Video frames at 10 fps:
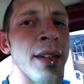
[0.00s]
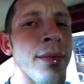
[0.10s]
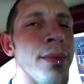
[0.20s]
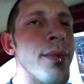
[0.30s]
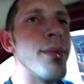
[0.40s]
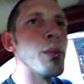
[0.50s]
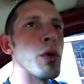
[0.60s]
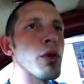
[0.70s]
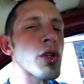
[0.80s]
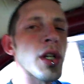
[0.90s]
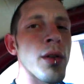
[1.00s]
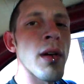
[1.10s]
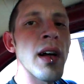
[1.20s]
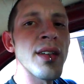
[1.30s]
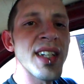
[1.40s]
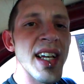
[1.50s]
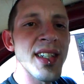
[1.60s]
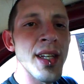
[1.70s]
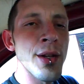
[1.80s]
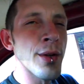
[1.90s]
bullshitting around testing there
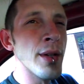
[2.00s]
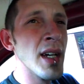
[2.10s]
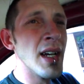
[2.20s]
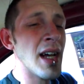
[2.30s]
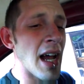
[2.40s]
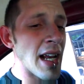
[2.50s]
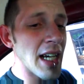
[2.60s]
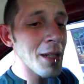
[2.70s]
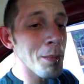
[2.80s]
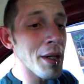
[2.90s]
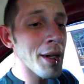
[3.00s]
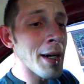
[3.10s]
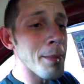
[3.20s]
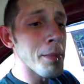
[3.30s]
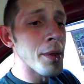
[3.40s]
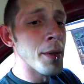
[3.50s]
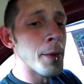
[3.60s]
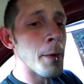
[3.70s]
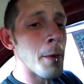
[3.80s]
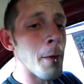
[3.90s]
and I can pick up
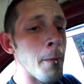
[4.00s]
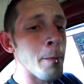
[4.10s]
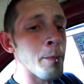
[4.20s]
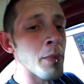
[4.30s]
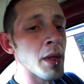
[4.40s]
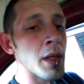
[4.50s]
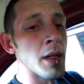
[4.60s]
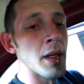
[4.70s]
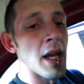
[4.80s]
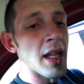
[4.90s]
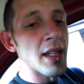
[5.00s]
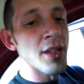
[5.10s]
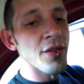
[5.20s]
at least four different